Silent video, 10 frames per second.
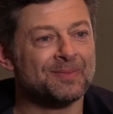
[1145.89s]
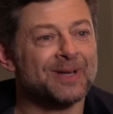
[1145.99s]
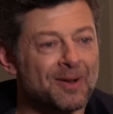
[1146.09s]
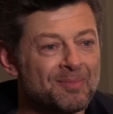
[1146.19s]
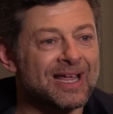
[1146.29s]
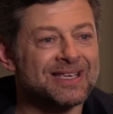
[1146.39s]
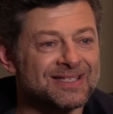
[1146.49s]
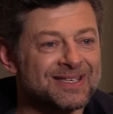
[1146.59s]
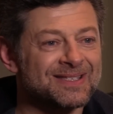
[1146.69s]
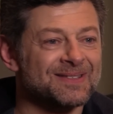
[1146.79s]
you know
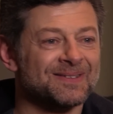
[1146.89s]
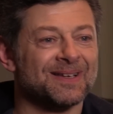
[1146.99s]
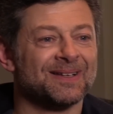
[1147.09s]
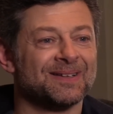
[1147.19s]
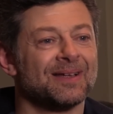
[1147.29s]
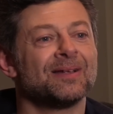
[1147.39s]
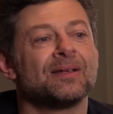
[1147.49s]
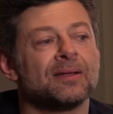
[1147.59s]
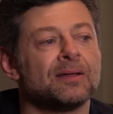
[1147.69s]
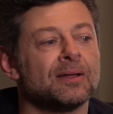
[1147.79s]
places and and uh,
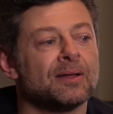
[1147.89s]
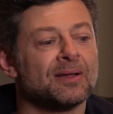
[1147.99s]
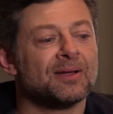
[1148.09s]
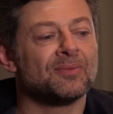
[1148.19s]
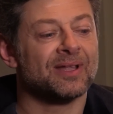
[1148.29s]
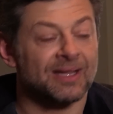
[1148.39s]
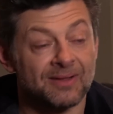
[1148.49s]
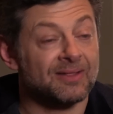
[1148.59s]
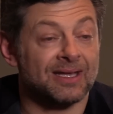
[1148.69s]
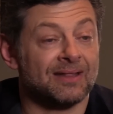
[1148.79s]
where
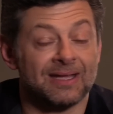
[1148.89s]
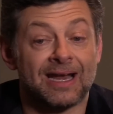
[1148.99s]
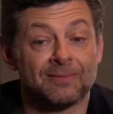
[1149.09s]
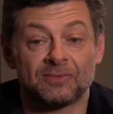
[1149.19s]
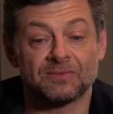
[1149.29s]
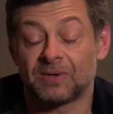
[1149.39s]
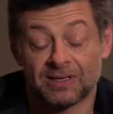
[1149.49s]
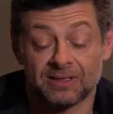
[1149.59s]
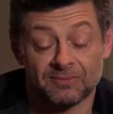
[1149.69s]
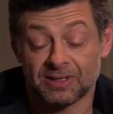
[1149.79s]
the, the the animal
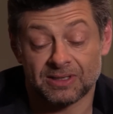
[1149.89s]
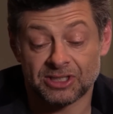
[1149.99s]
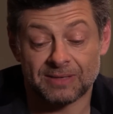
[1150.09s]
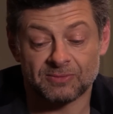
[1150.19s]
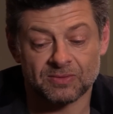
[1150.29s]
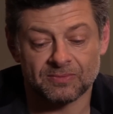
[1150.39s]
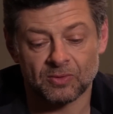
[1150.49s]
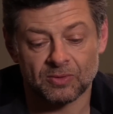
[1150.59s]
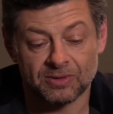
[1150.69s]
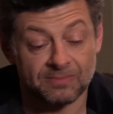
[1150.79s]
where the where the chimps
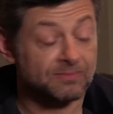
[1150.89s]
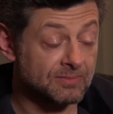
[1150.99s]
or the